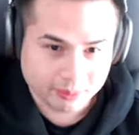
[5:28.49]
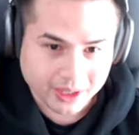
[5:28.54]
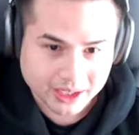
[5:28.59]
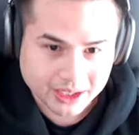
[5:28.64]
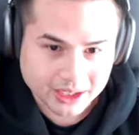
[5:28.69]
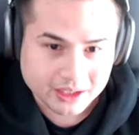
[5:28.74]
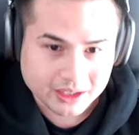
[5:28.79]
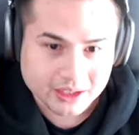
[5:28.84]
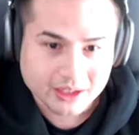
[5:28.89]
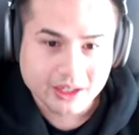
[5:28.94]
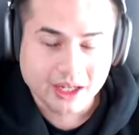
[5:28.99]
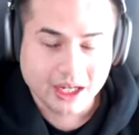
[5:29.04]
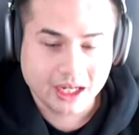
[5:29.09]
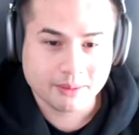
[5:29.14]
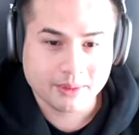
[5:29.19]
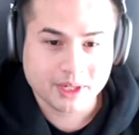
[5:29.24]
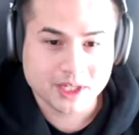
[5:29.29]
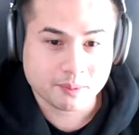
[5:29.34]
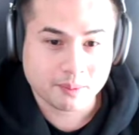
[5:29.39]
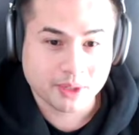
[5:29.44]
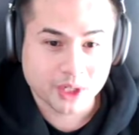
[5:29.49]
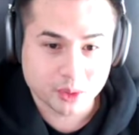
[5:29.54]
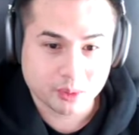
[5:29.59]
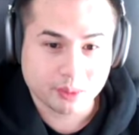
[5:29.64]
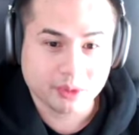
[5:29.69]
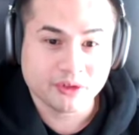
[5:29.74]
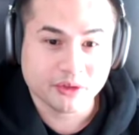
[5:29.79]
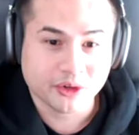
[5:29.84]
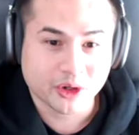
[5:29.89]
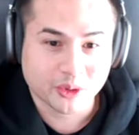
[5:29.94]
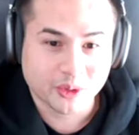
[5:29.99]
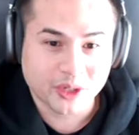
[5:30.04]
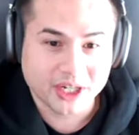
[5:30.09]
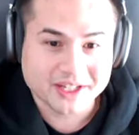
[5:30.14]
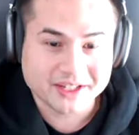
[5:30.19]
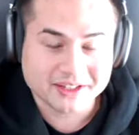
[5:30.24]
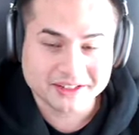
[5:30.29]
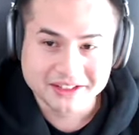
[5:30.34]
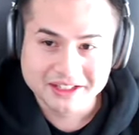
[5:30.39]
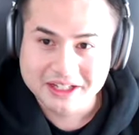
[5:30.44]
money, especially for a
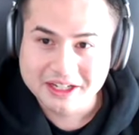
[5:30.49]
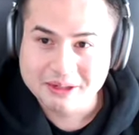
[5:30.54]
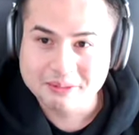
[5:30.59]
razor,